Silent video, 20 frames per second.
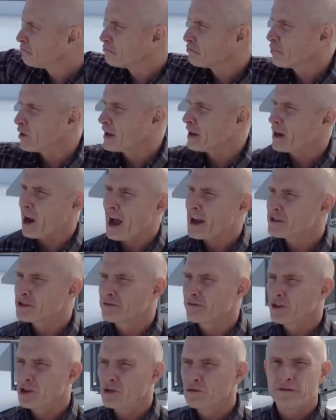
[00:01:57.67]
pretty nice
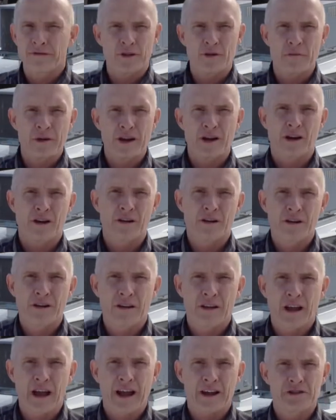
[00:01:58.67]
view from here,
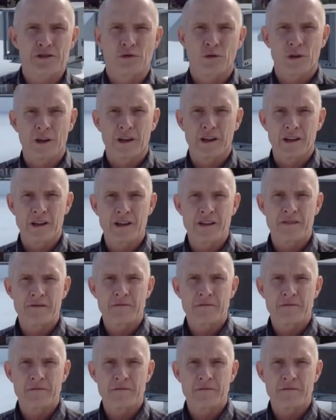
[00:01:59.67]
actually.